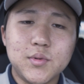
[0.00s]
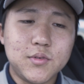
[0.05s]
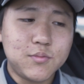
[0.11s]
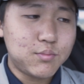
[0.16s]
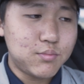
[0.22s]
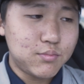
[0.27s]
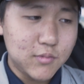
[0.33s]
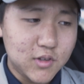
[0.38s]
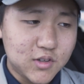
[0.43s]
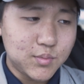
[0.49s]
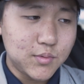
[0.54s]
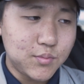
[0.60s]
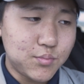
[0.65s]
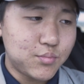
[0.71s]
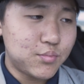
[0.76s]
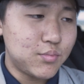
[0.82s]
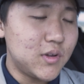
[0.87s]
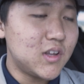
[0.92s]
been
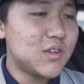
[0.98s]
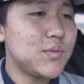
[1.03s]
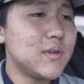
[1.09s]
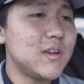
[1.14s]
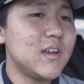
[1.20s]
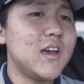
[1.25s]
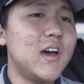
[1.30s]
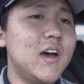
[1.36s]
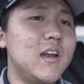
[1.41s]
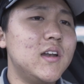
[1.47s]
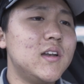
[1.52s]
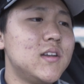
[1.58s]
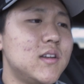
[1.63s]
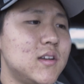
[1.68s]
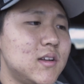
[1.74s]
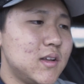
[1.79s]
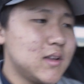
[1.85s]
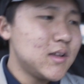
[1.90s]
good.
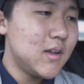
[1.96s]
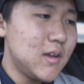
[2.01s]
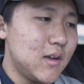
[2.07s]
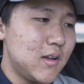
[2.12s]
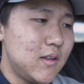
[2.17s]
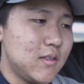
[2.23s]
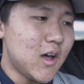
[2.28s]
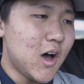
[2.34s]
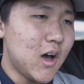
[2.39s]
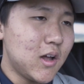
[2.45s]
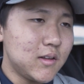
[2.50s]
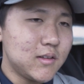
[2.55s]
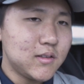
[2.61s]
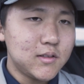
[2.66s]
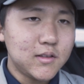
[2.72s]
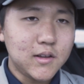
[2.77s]
Not